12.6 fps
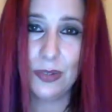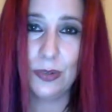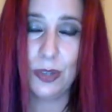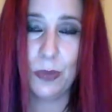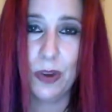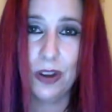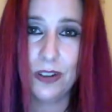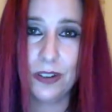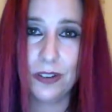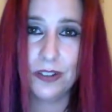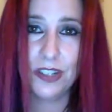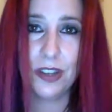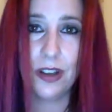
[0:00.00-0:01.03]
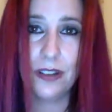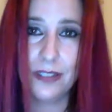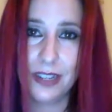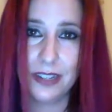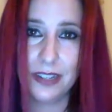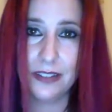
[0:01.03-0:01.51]
your partner, to all
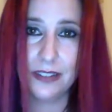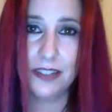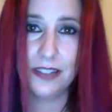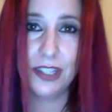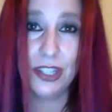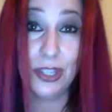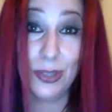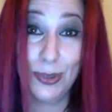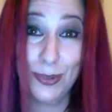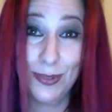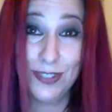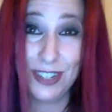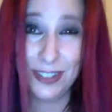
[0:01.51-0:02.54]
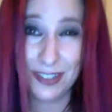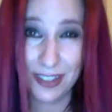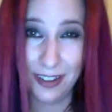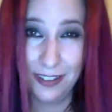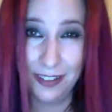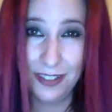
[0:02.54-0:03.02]
that is, to you, to
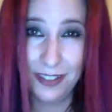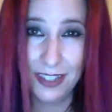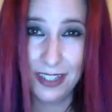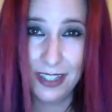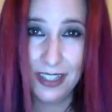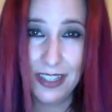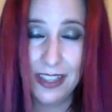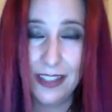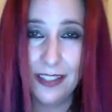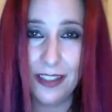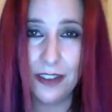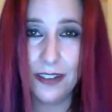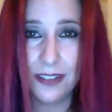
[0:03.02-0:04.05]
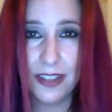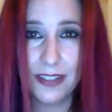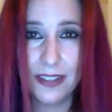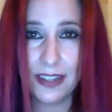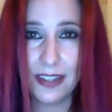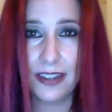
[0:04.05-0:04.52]
yourself. Therein lies
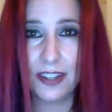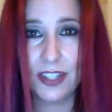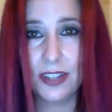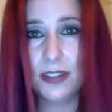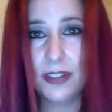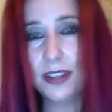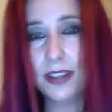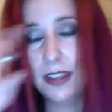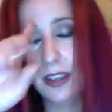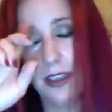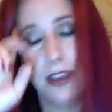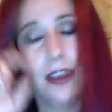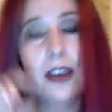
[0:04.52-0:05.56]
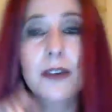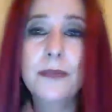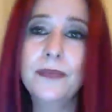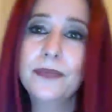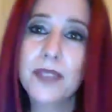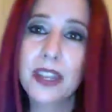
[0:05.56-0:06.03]
that connection.
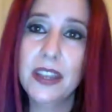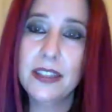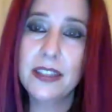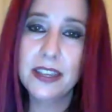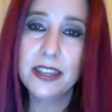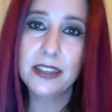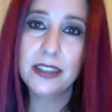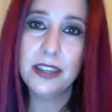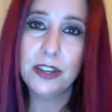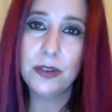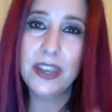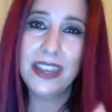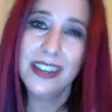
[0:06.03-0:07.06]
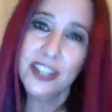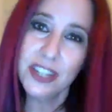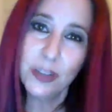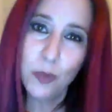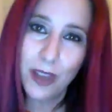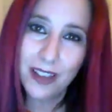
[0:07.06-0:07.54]
And I think, you know,
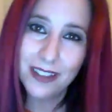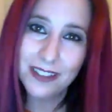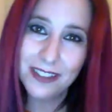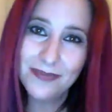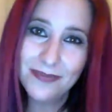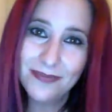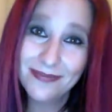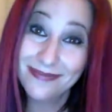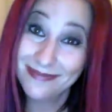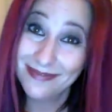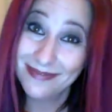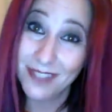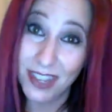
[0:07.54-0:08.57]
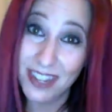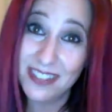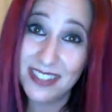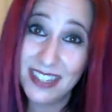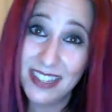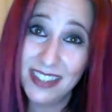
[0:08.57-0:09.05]
aging well,
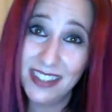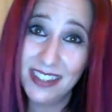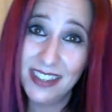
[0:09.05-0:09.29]
honestly,